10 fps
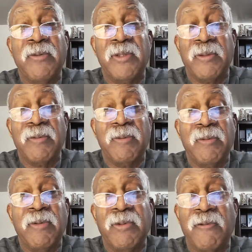He was
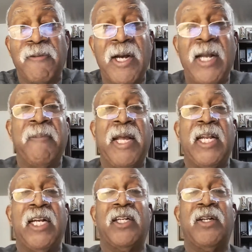he was a fine
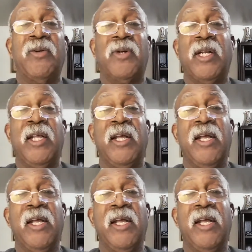man in the Lord.